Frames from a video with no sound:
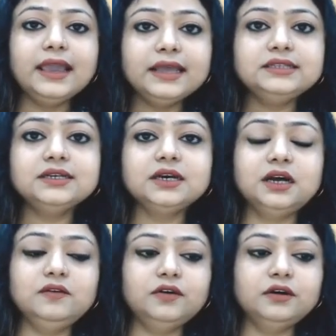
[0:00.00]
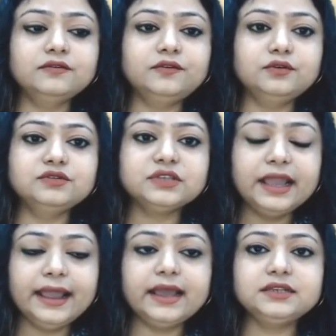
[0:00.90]
ethical workforce
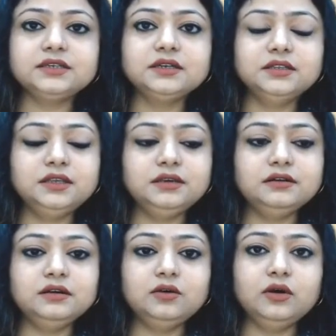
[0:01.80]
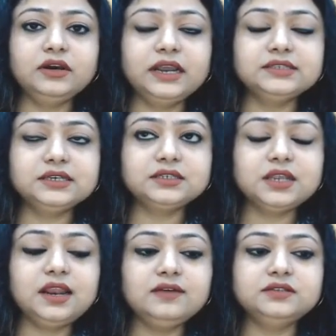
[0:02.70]
at the
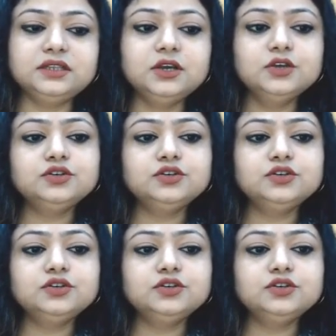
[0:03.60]
organizational level.